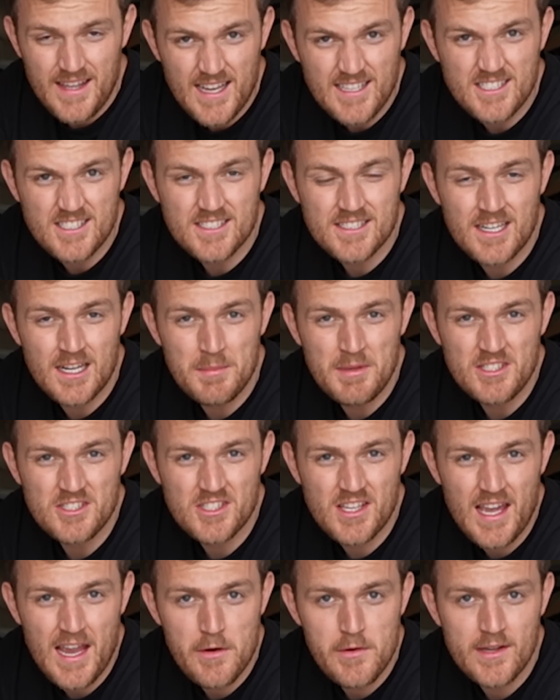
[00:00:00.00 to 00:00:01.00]
Yes, it's going to be
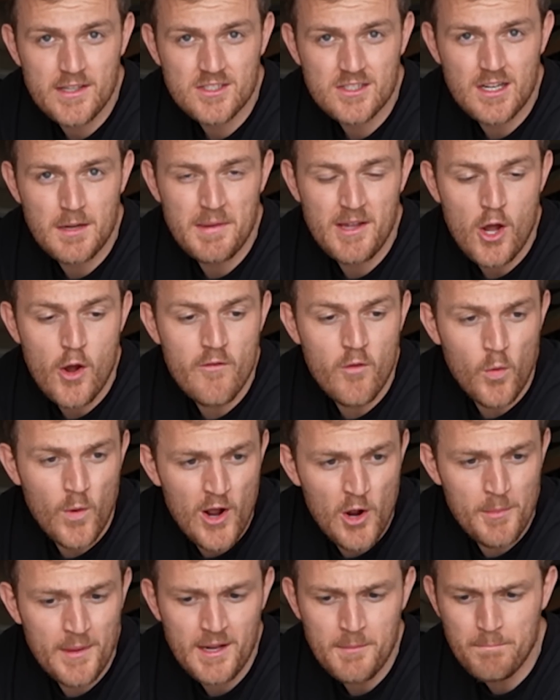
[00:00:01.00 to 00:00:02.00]
scary, it's going to be
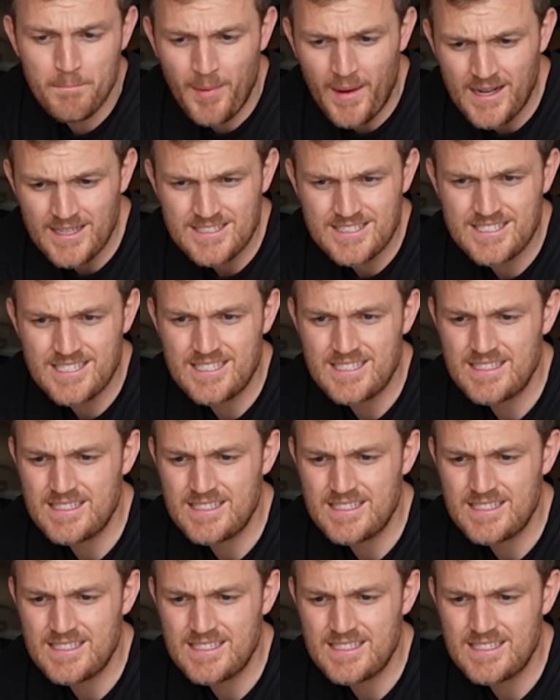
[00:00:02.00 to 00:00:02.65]
overwhelming, but